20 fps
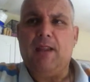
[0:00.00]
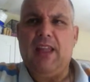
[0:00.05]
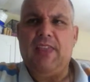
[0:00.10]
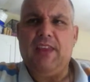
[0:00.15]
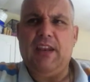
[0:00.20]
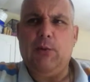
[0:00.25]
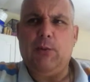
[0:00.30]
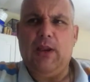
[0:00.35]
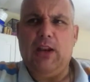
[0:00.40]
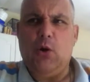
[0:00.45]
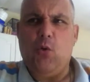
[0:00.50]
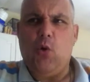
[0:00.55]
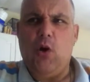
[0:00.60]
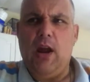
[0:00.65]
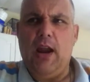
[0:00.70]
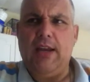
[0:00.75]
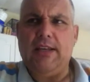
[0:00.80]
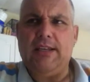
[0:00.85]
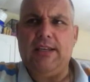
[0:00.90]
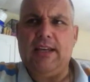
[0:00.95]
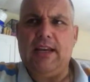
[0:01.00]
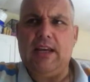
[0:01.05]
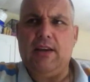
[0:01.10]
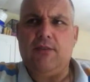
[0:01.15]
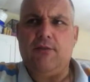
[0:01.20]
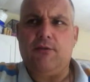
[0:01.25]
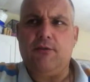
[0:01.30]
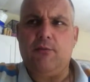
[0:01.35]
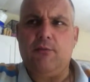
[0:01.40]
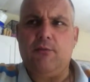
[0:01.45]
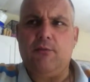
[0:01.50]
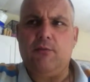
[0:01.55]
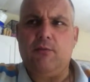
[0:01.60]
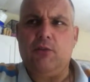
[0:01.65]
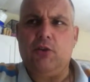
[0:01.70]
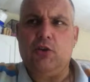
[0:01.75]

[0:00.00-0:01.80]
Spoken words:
And then it went quiet again from